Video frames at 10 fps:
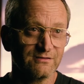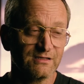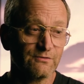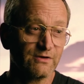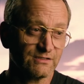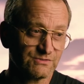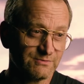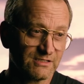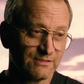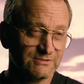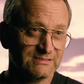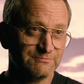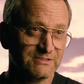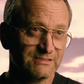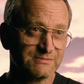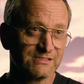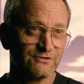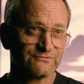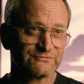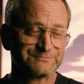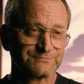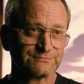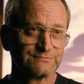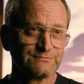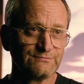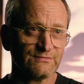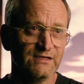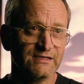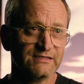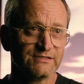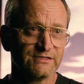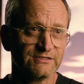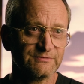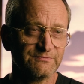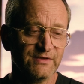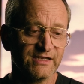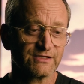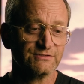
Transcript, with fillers: He went on to become a DP himself. And, uh, and I